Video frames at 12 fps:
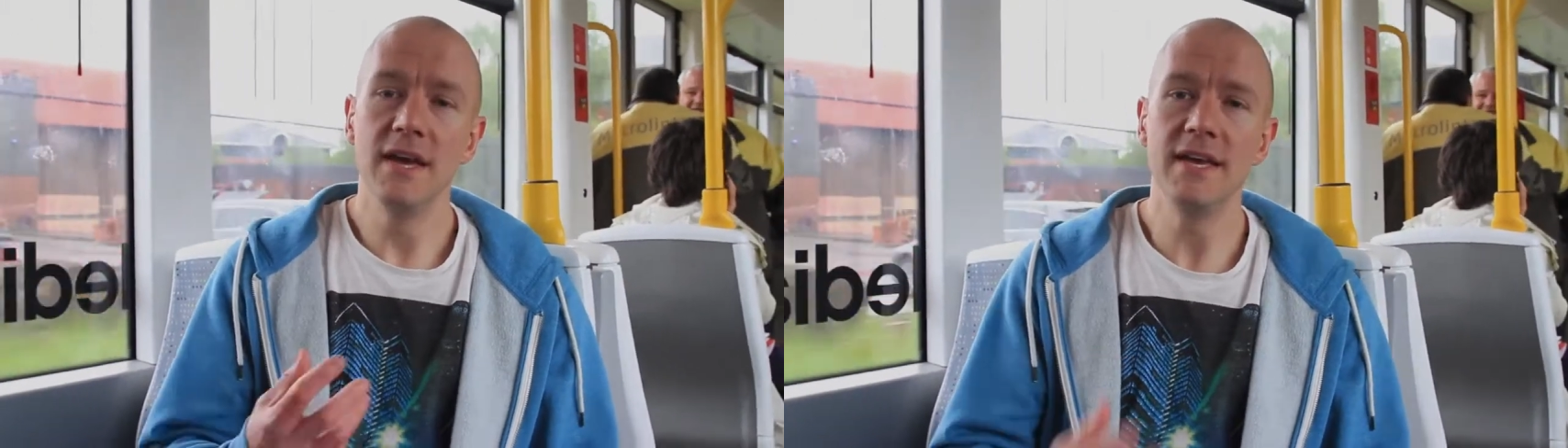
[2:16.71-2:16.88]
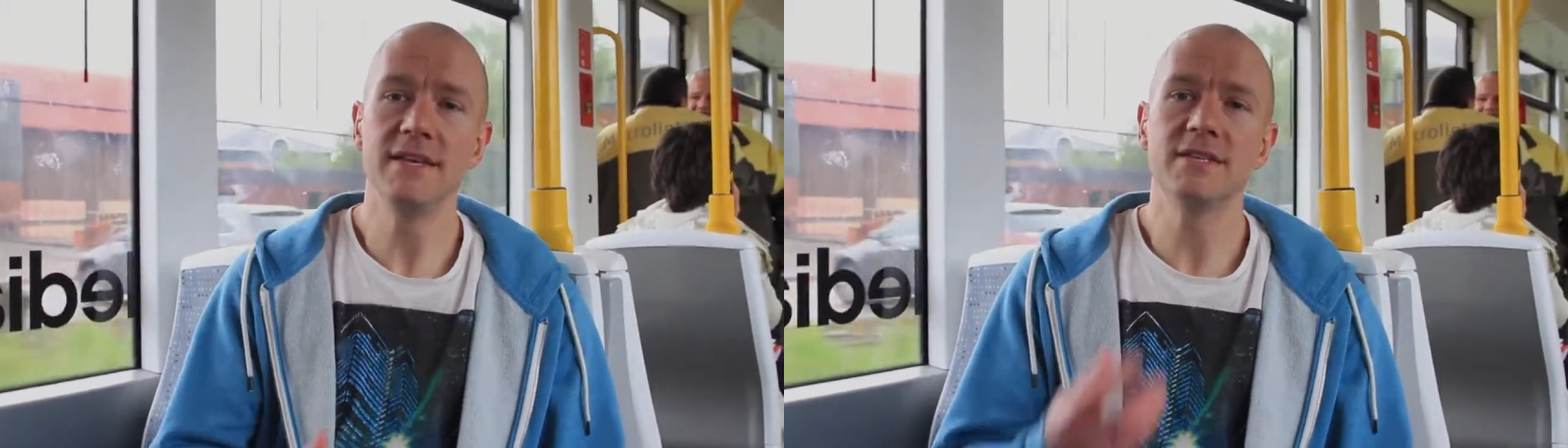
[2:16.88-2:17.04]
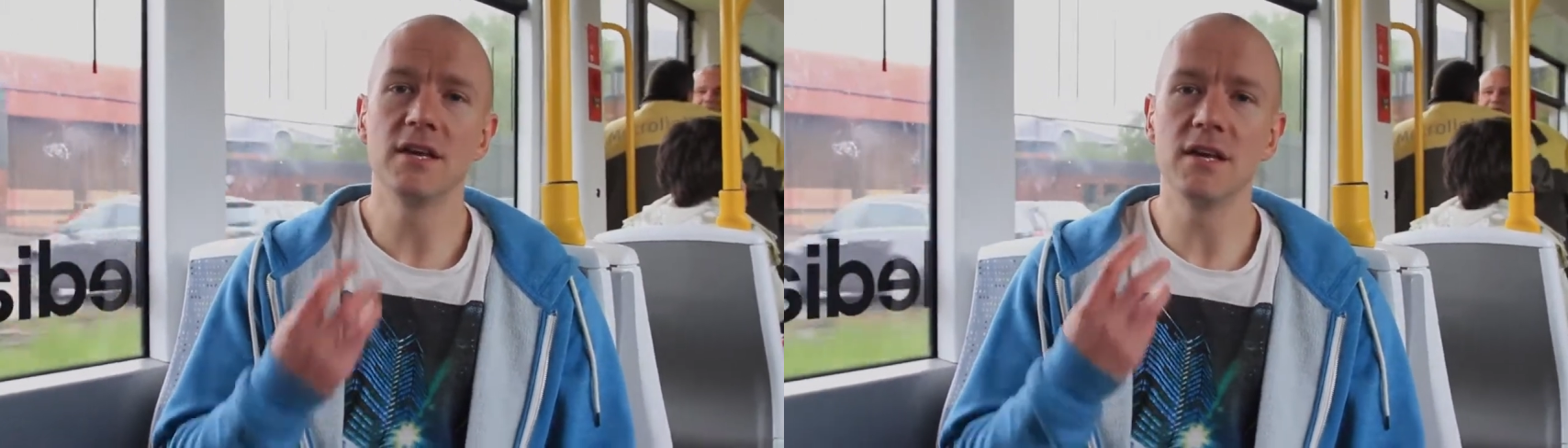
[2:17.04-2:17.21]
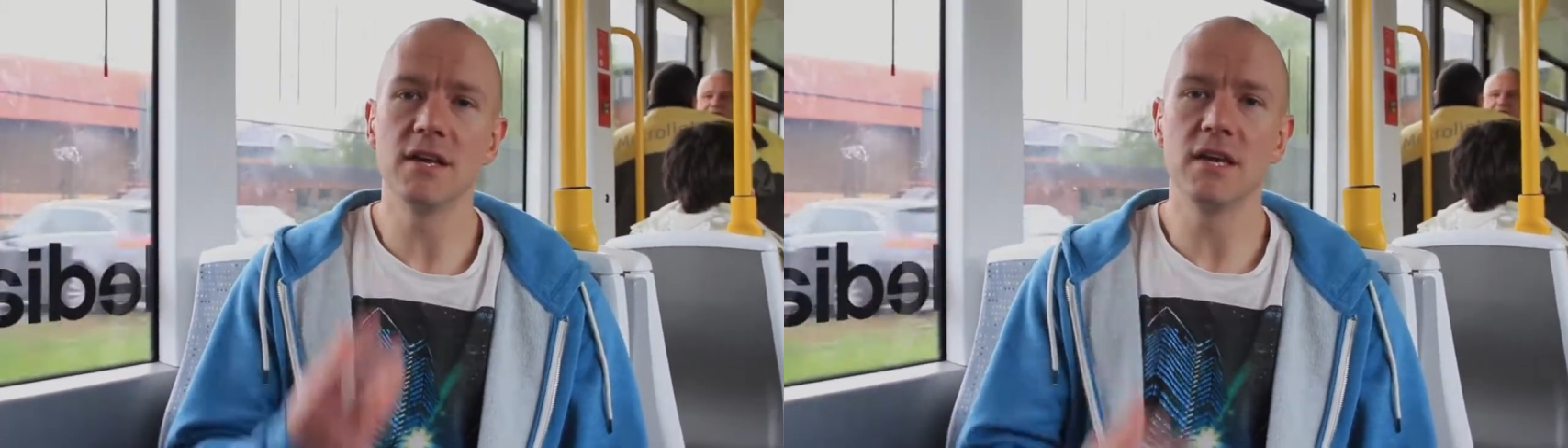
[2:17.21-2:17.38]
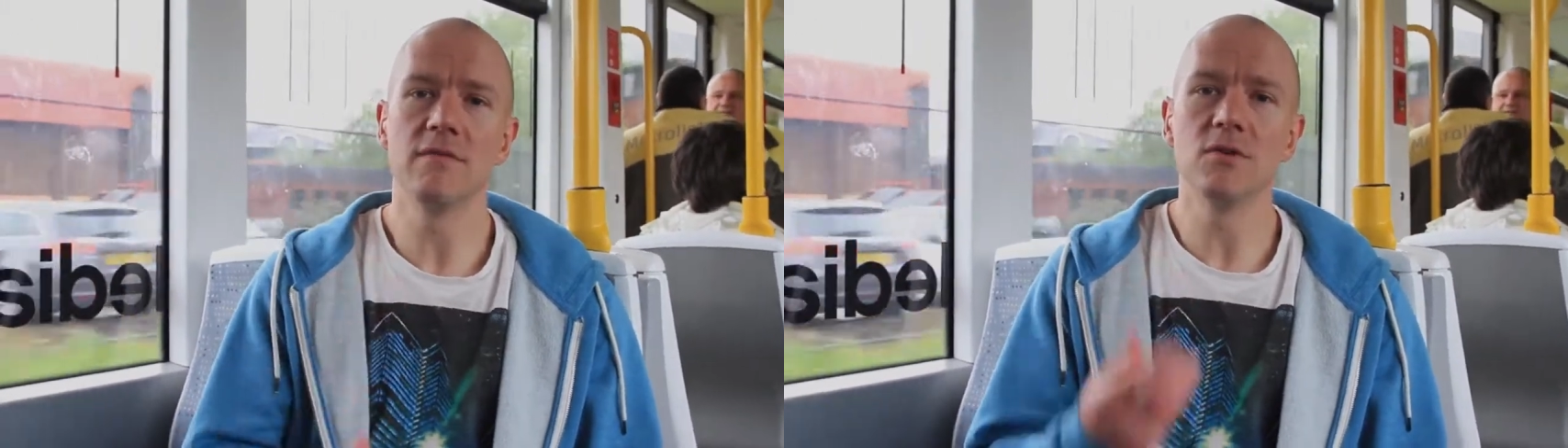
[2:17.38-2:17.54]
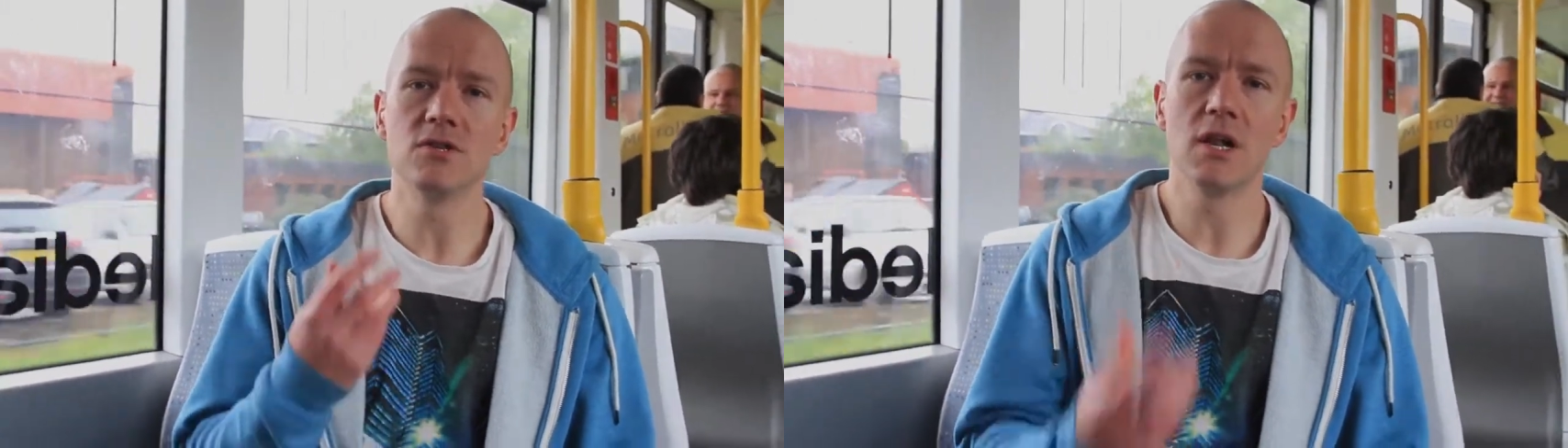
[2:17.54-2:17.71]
He's going to give us